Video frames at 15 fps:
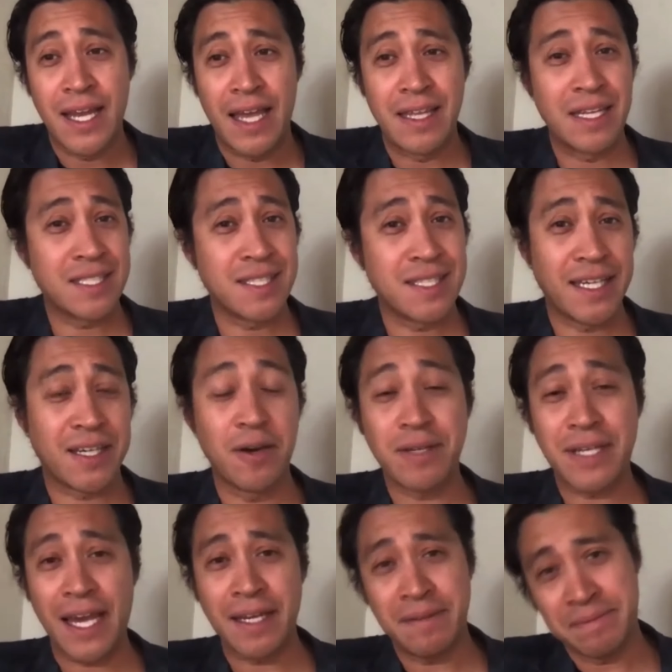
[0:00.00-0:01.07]
And then it's like,
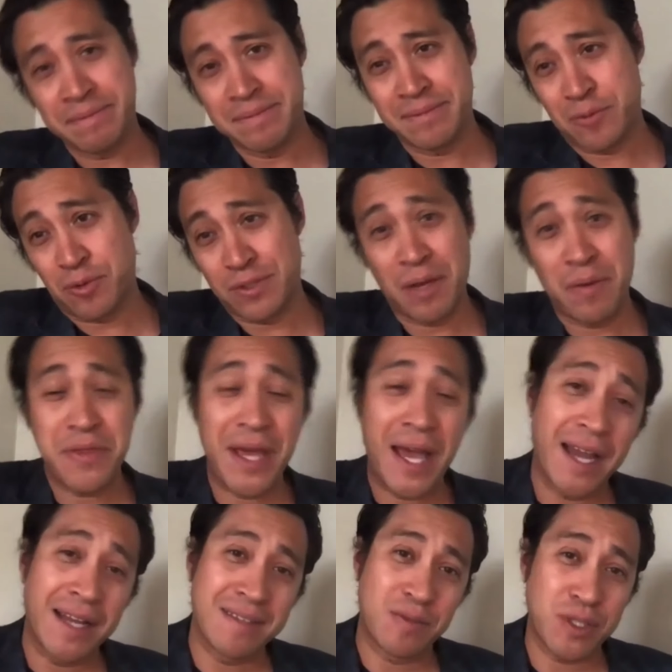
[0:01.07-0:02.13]
okay, we're done with
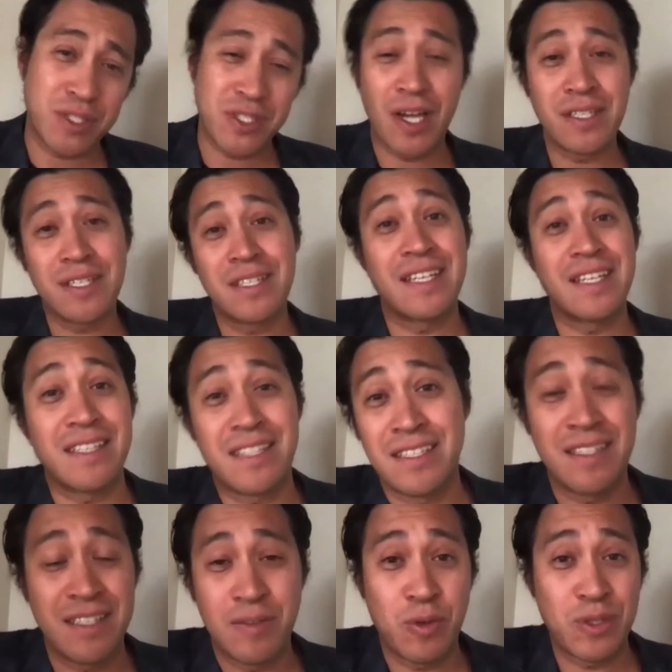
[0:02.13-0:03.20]
that. Let's
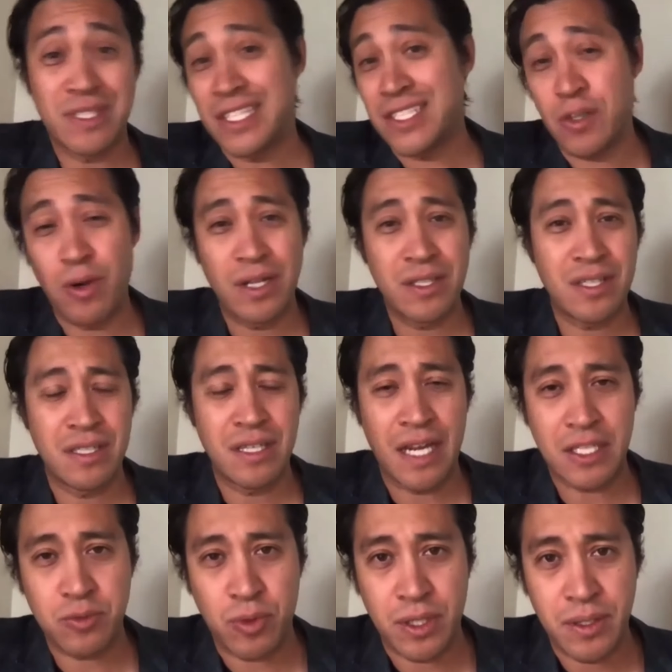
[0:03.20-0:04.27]
go on to the
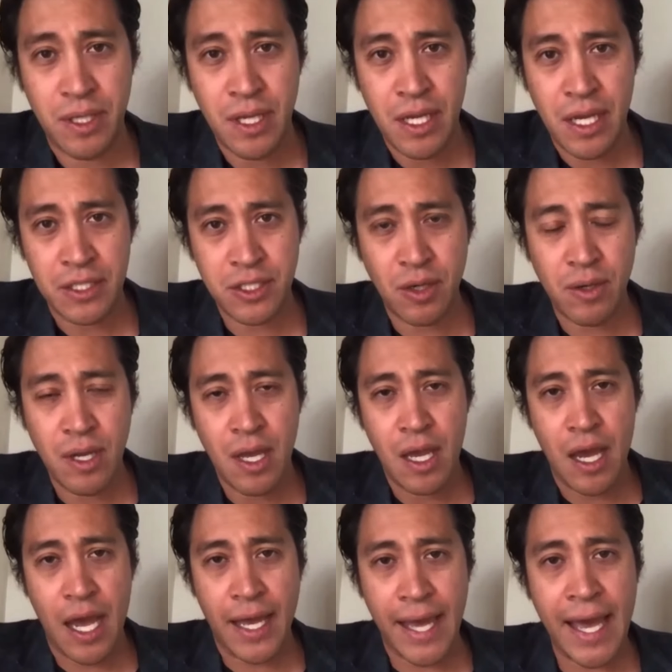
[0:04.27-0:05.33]
next one. And so
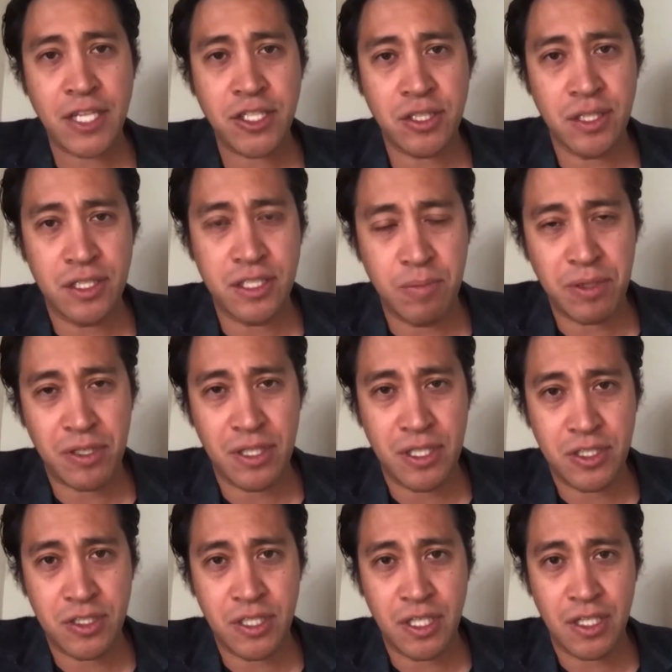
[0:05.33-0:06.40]
I actually typically
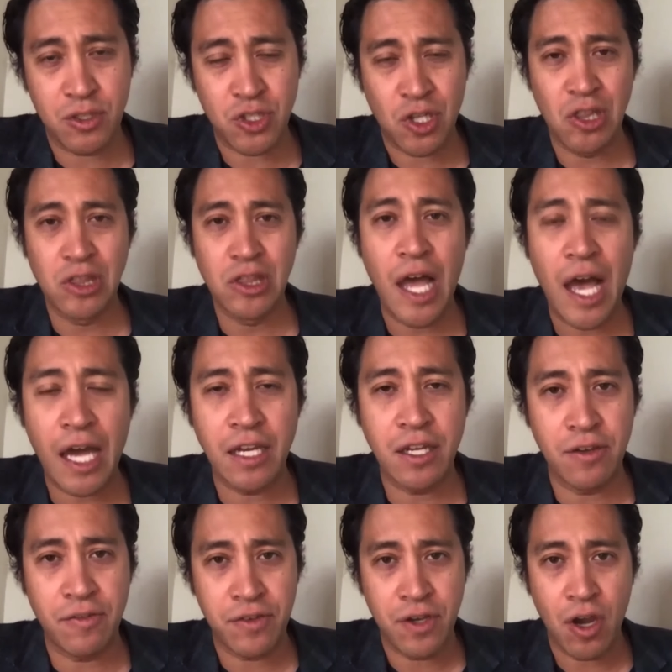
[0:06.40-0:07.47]
see there's a lot
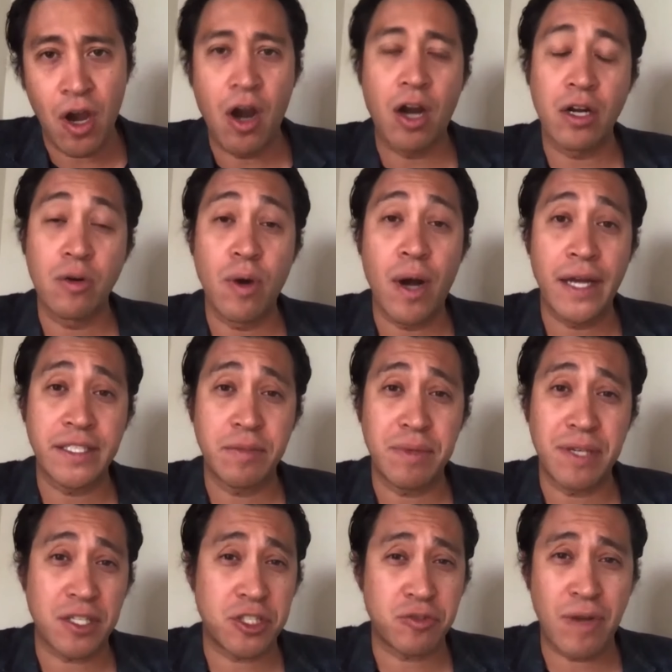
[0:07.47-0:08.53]
of ROI to
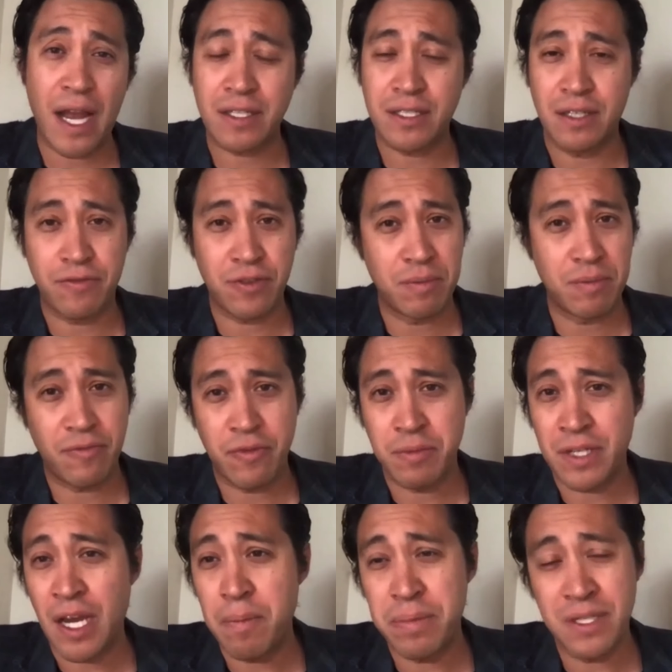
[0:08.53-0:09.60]
be extracted from
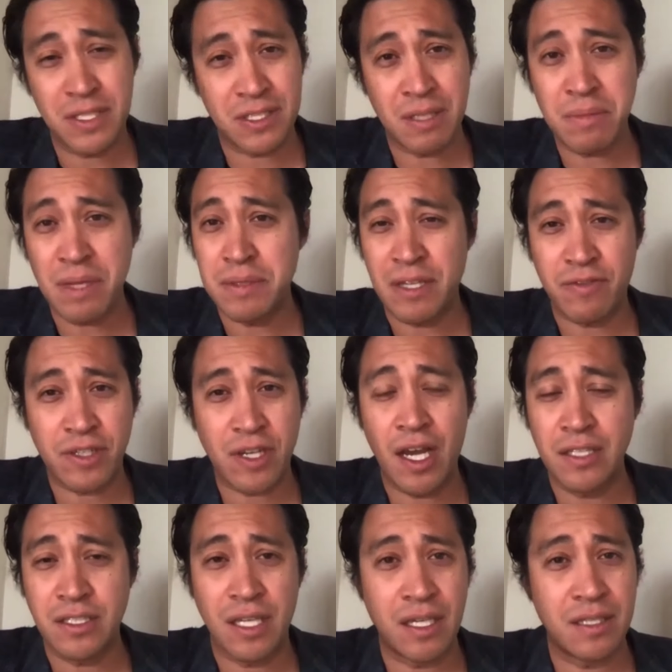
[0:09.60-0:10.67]
companies that sometimes have
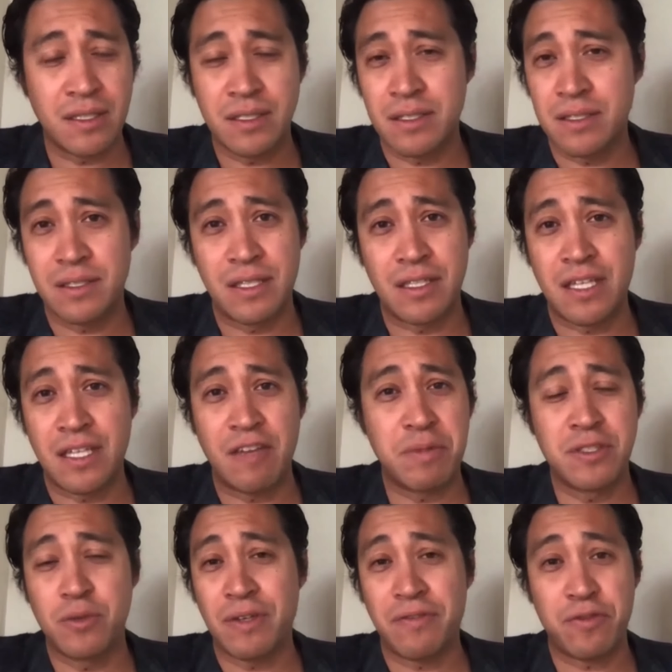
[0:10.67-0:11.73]
content that they've
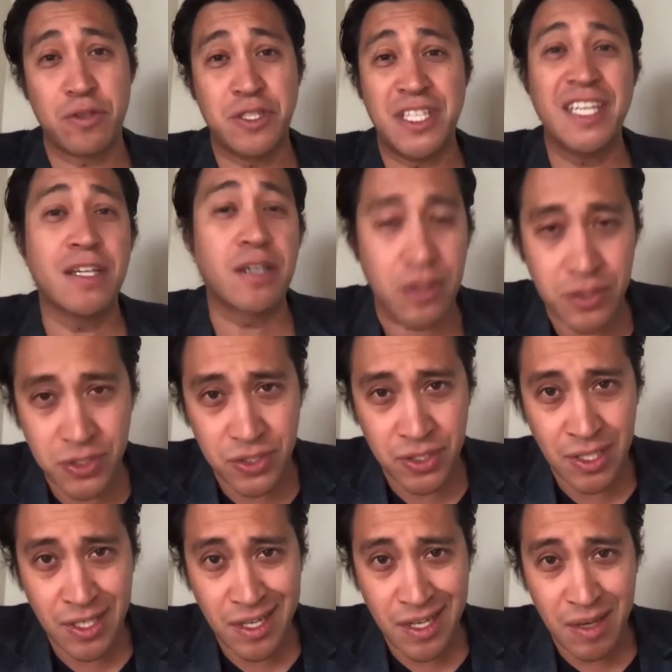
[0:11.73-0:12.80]
been doing for years,
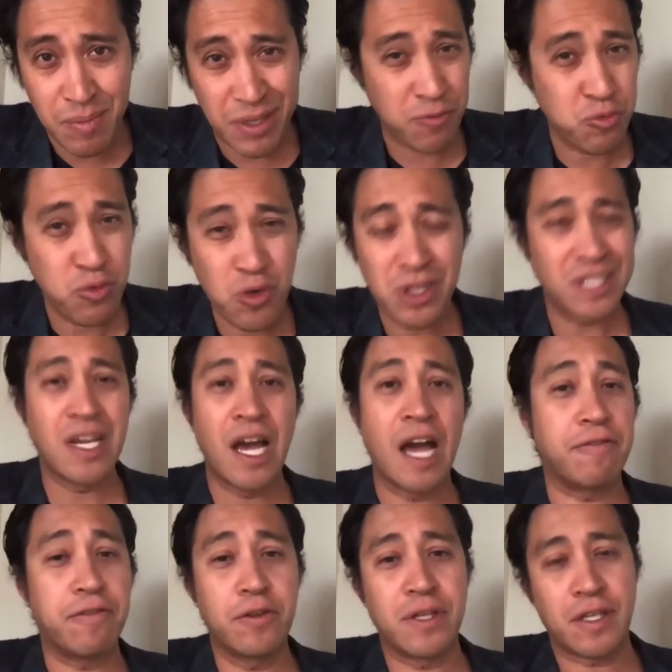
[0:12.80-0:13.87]
but have really
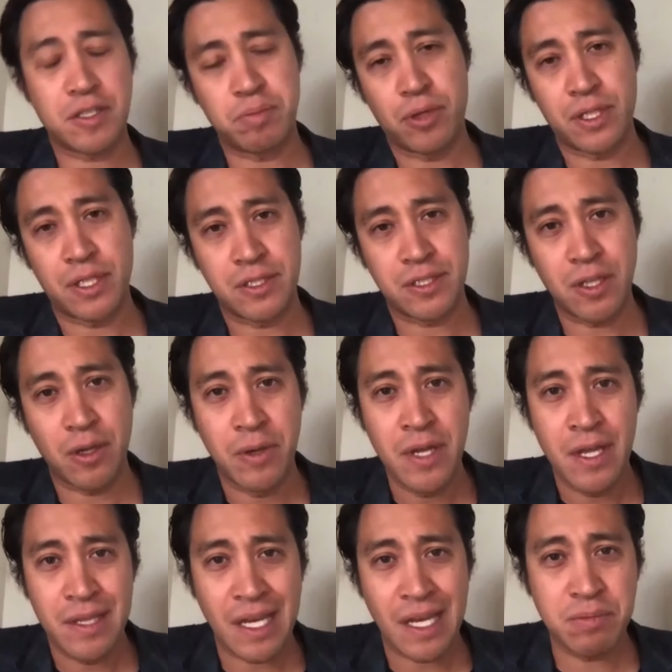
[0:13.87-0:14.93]
not fully exploited. So
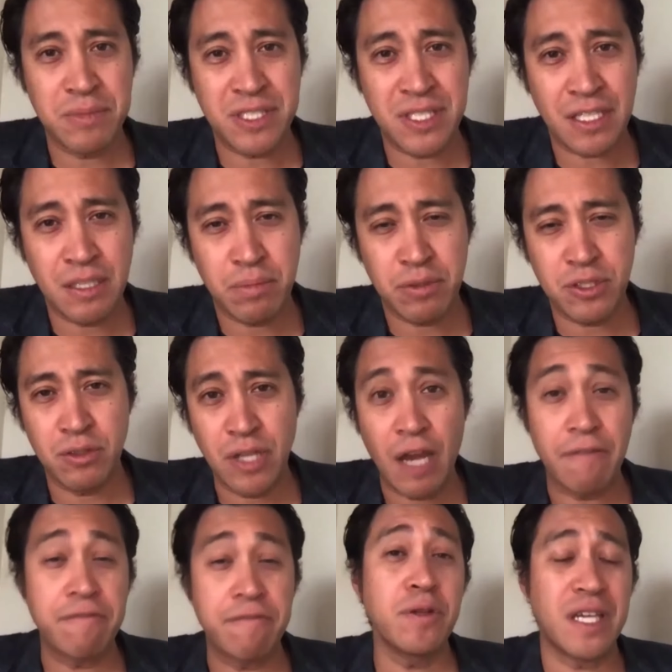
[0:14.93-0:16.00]
that's mistake number two,
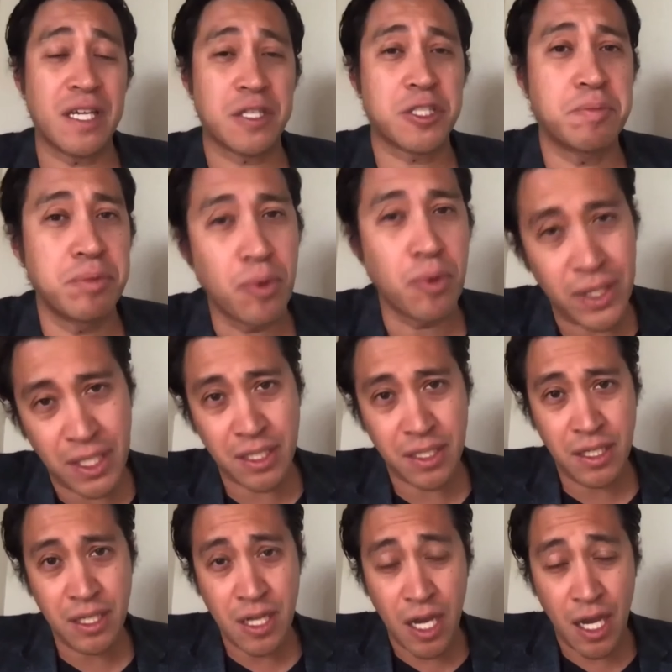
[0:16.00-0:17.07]
not fully
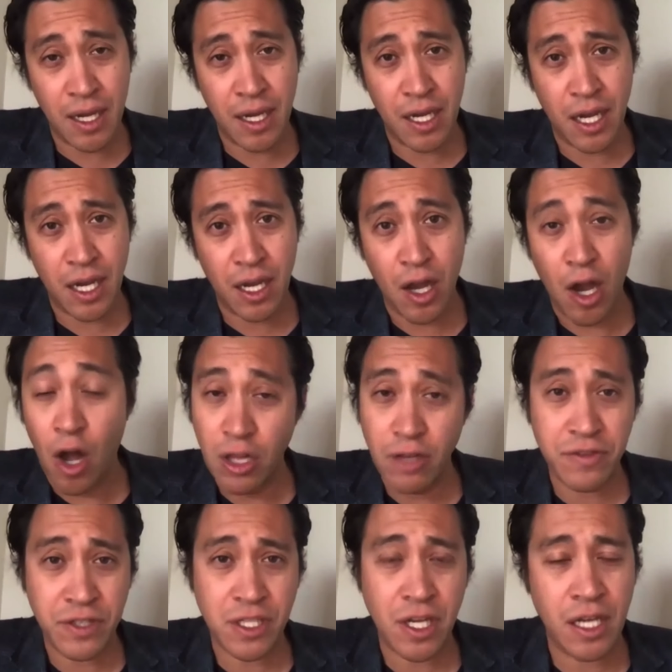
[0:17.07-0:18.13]
exploiting all
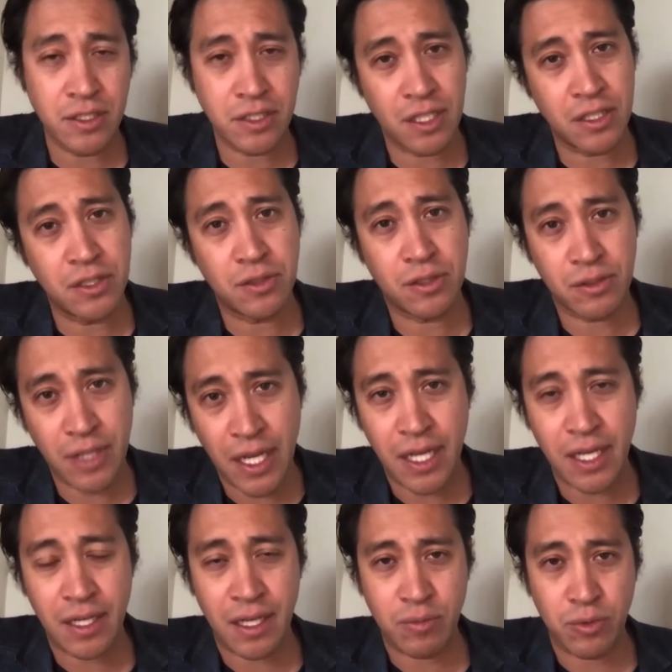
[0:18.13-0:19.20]
of the content you
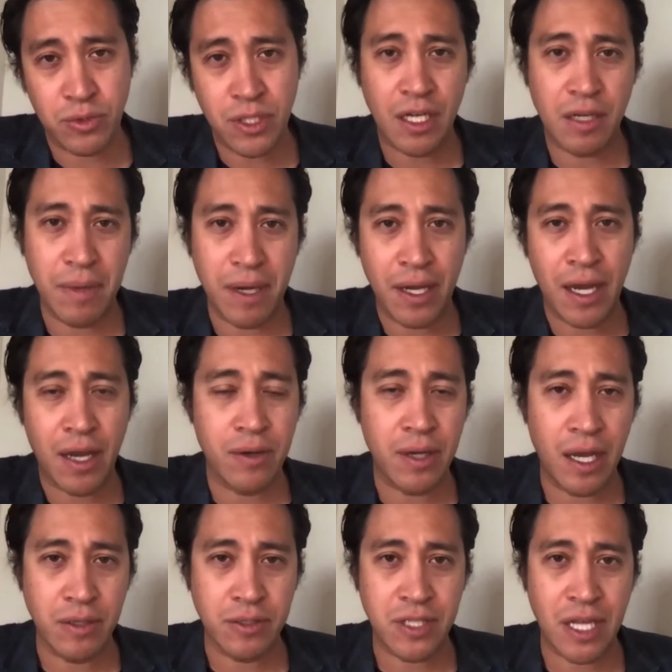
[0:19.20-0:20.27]
create. And we'll talk about
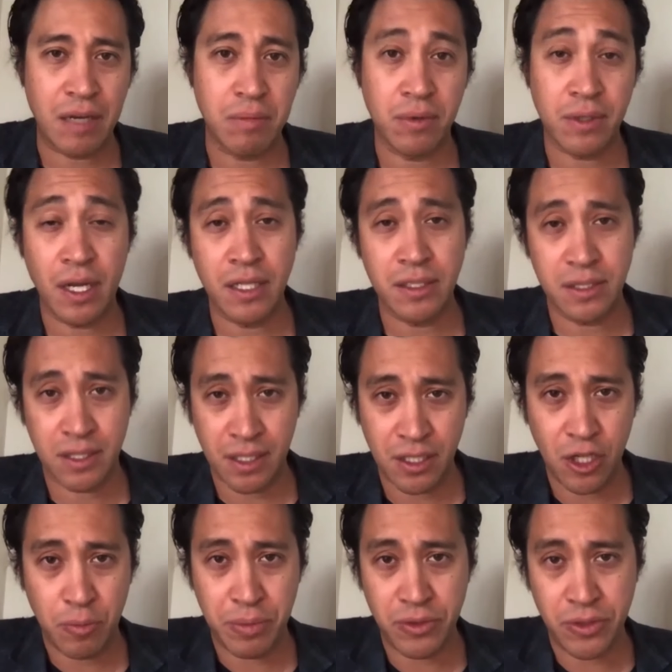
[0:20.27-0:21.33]
how stackable content can
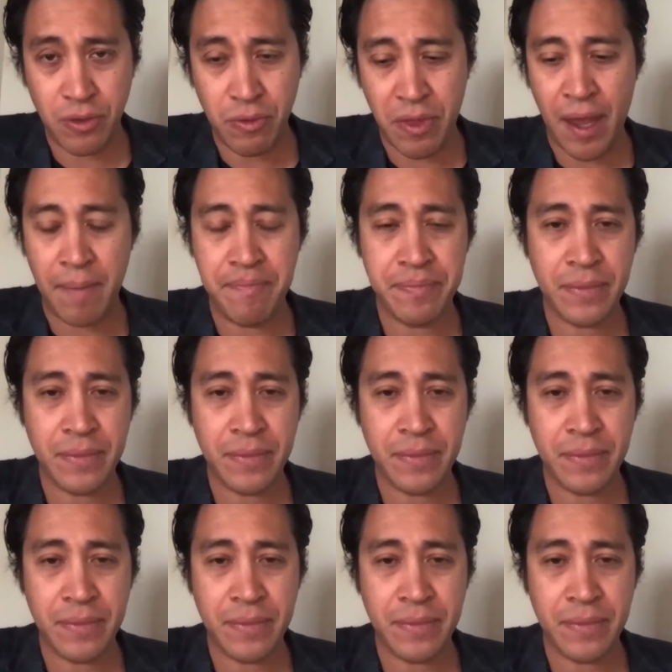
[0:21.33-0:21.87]
help you do that.